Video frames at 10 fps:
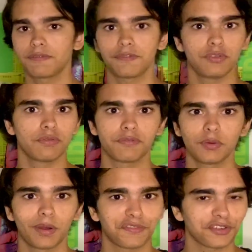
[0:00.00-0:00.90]
few
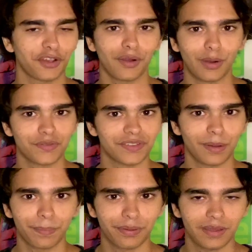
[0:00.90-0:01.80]
months ago I was
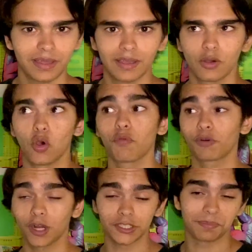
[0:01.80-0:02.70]
up
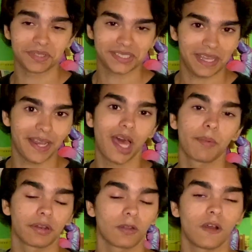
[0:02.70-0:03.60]
over 100%, now I'm
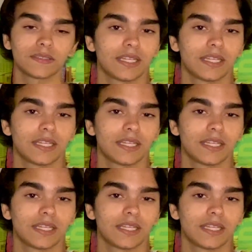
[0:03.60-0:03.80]
at a loss.